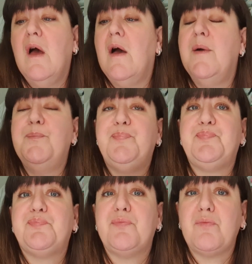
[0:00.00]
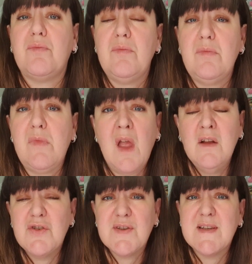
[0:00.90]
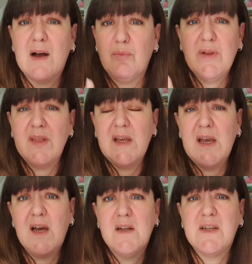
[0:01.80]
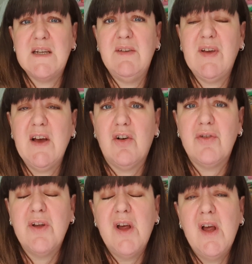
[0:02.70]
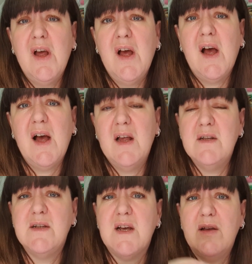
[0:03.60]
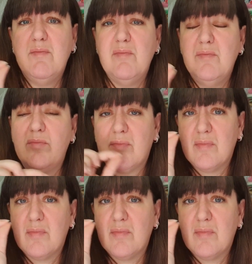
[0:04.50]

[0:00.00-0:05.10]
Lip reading: And I just sat with the TV on, and